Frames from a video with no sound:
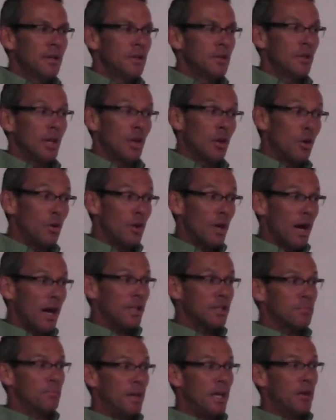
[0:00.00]
And they oh
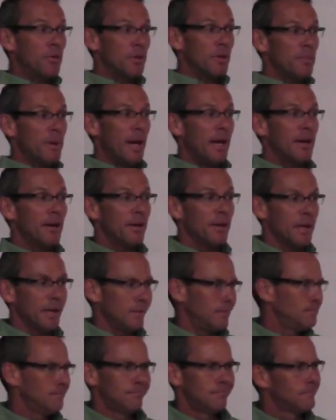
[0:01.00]
gosh, bakery, bad area.
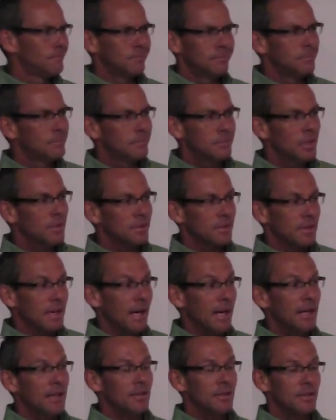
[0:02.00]
That's
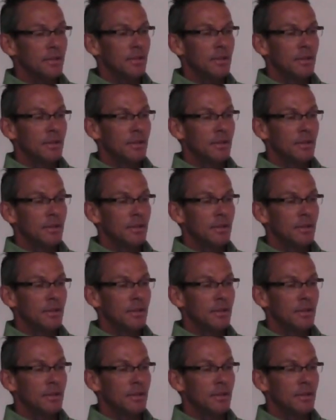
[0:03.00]
not.